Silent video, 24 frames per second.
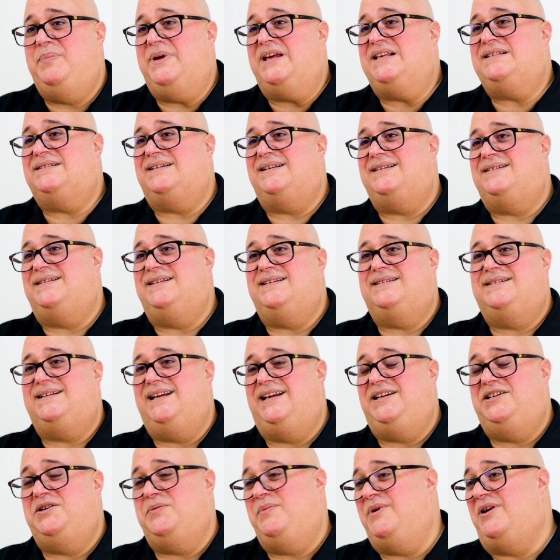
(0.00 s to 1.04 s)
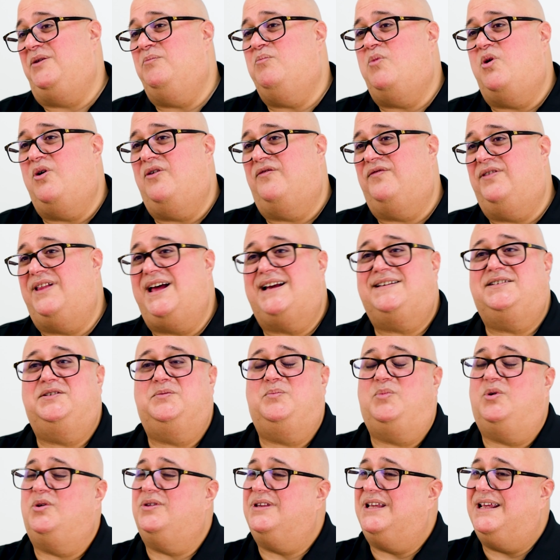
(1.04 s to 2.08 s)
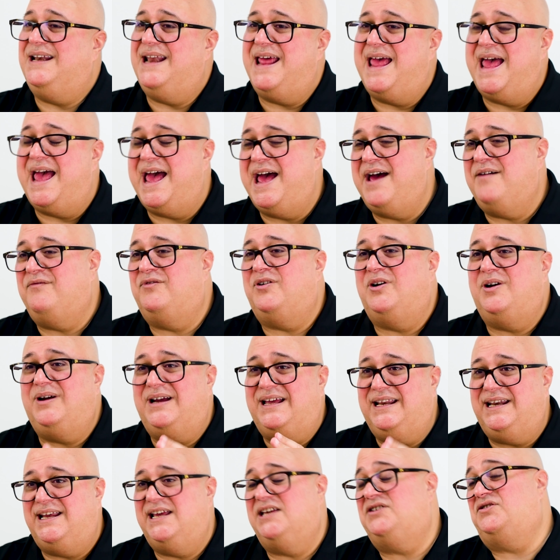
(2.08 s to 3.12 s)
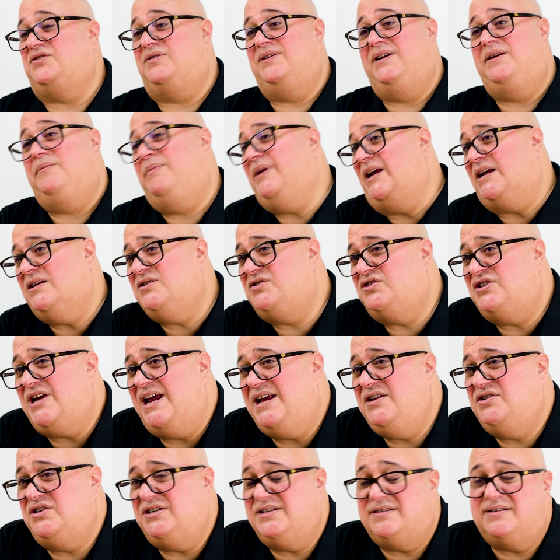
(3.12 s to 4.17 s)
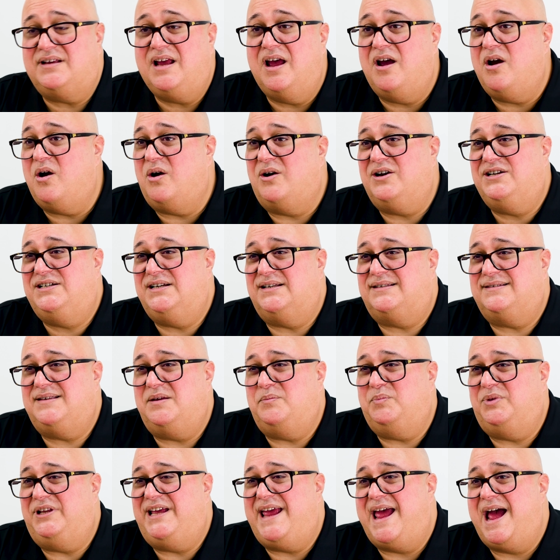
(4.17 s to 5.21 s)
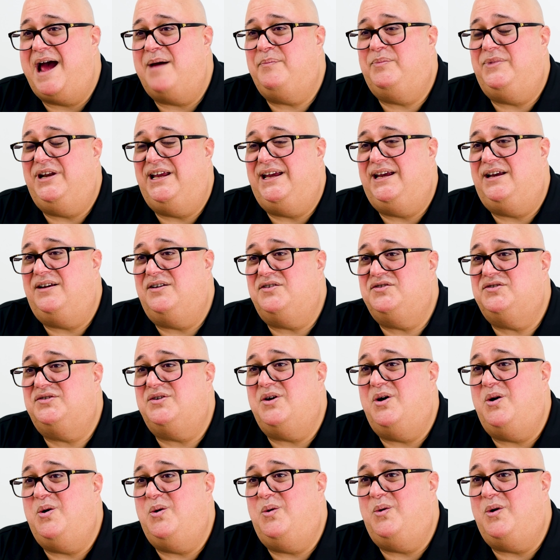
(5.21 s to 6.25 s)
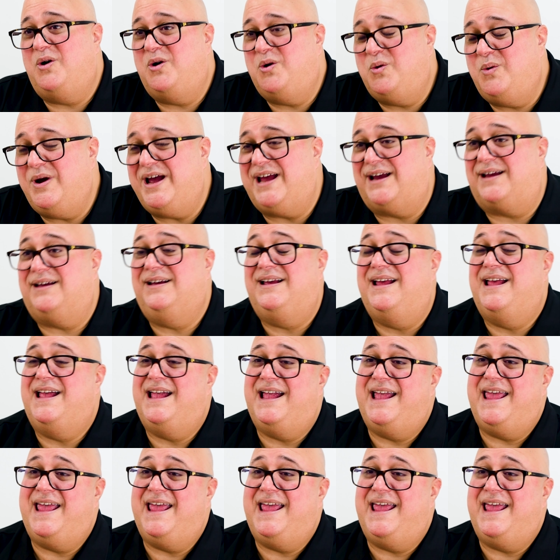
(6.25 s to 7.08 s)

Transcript: Businesses need to be more flexible than ever in history because changes are just simply happening so quick.